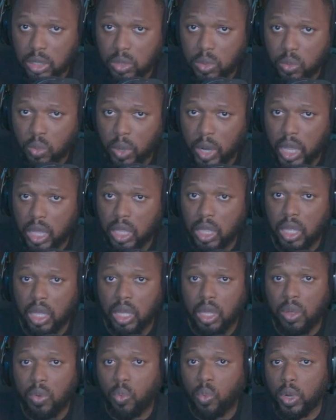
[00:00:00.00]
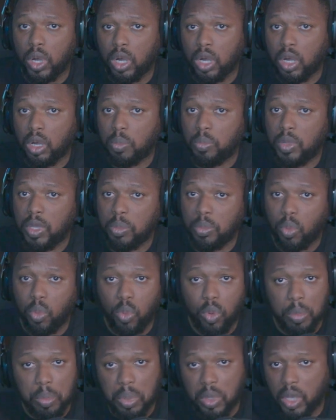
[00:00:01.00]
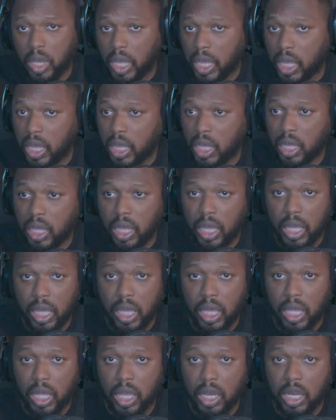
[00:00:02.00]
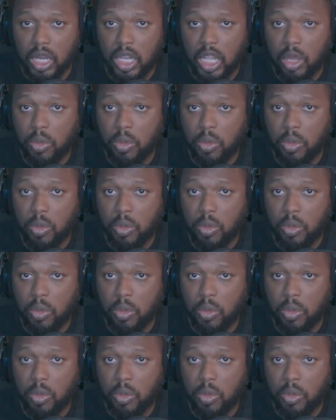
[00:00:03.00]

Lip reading: this, right? Where people were playing and